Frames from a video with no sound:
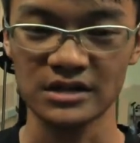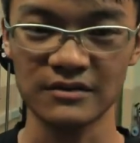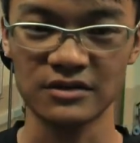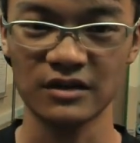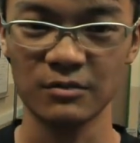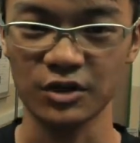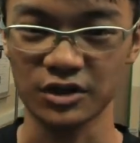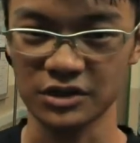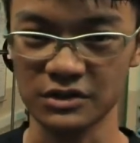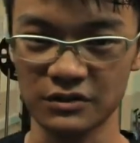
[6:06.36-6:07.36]
Some safety
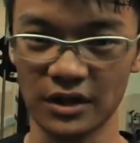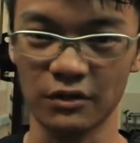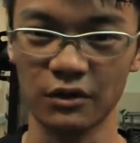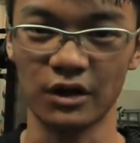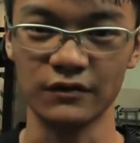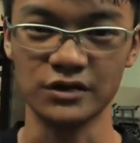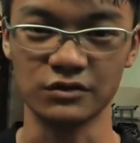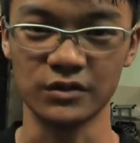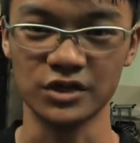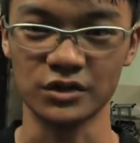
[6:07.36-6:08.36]
precautions to take note of is
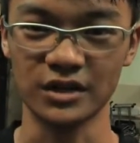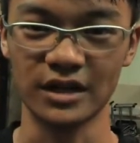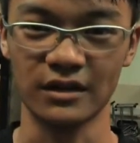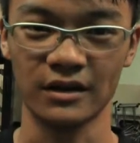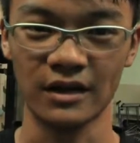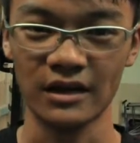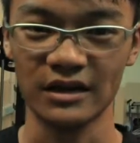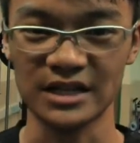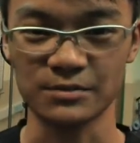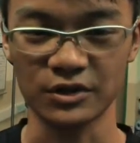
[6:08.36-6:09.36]
to make sure that
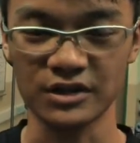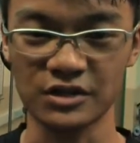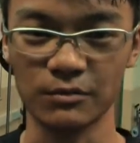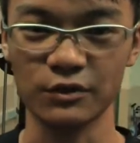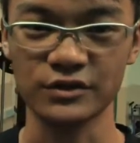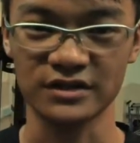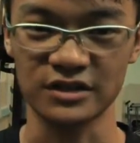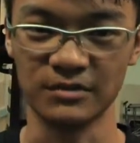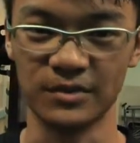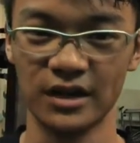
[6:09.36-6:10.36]
there are spotters on both sides
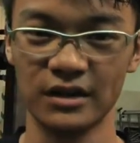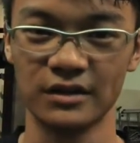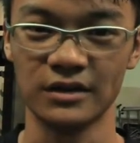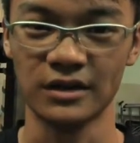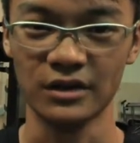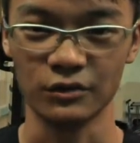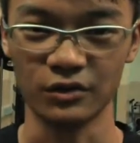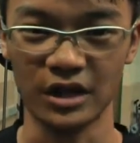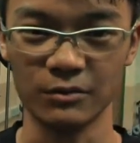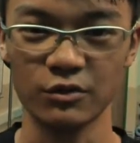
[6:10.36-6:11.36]
of the bar
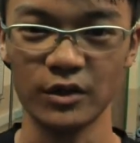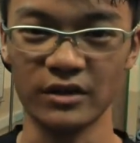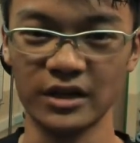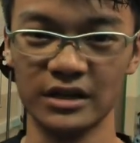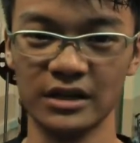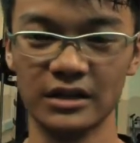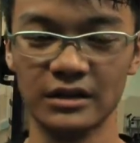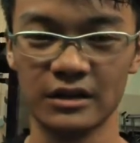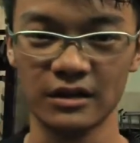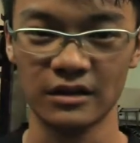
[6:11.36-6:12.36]
to help you when you are in need.
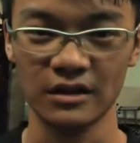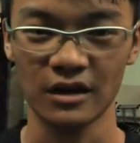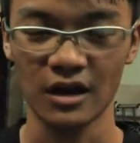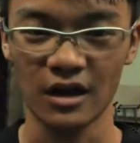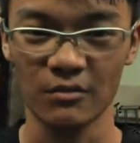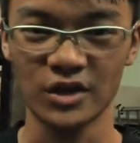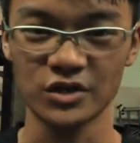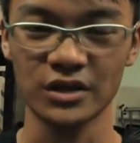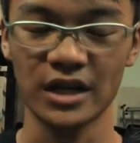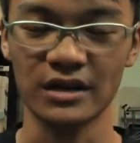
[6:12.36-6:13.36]
Make
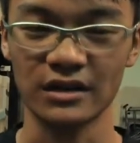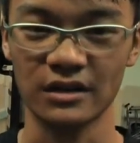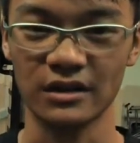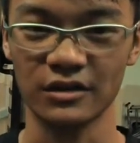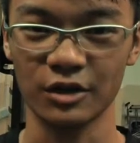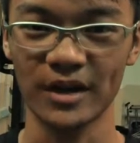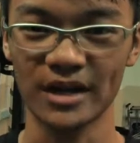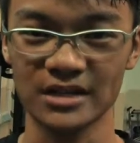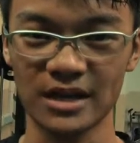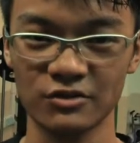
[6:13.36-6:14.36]
sure that your
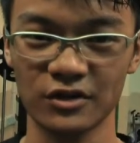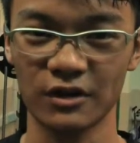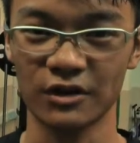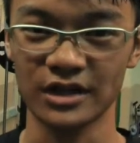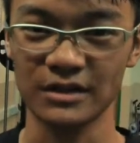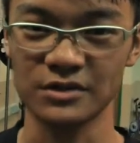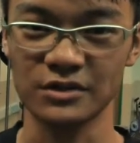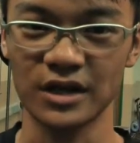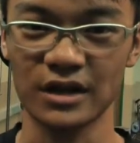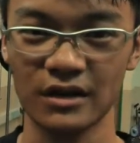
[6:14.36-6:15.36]
back is kept straight at all times
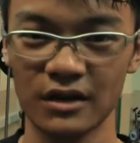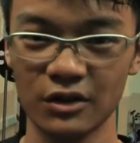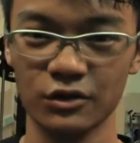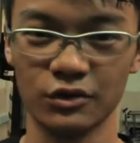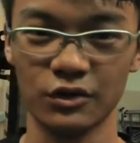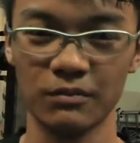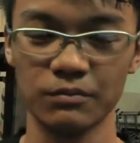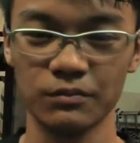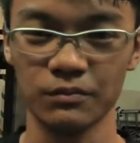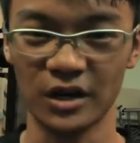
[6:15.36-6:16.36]
so that you do not
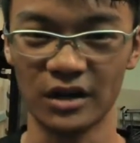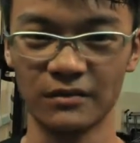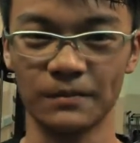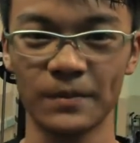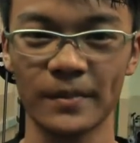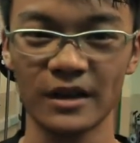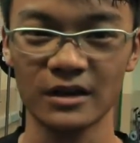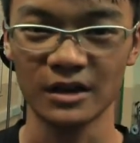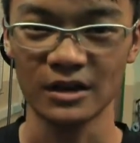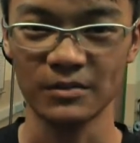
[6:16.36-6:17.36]

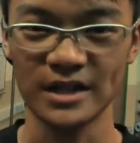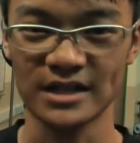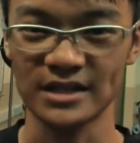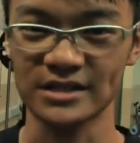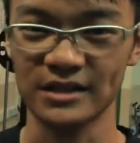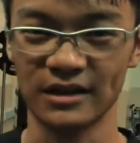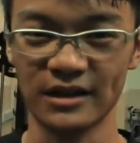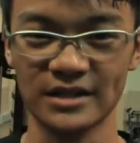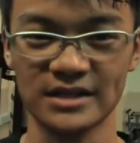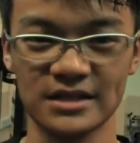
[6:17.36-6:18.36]
place
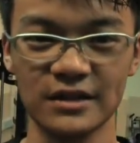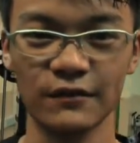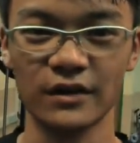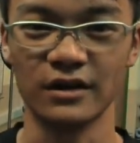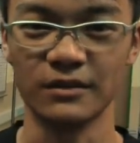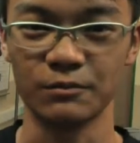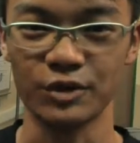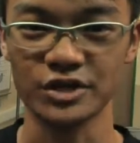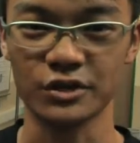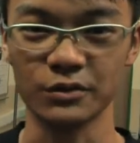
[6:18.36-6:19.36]
excessive
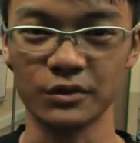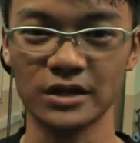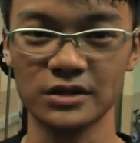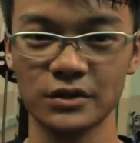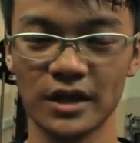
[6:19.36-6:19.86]
pressure onto it,